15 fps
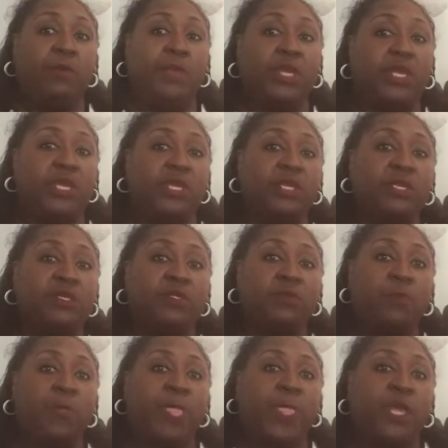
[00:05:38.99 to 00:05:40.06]
because
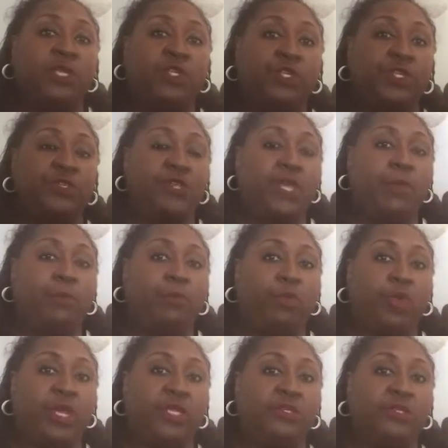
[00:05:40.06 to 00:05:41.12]
just
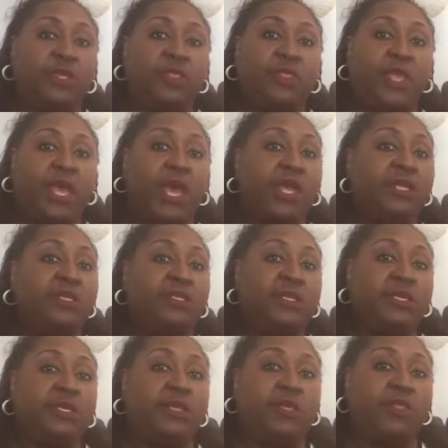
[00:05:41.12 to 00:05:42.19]
embracing the
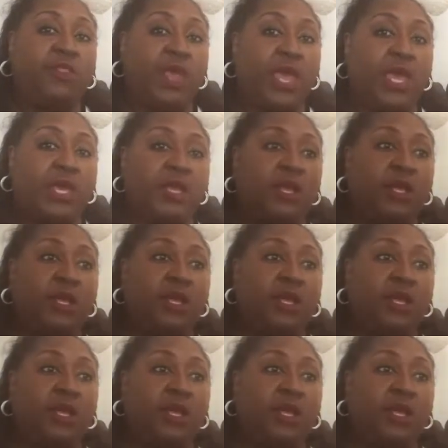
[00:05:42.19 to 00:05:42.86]
idea that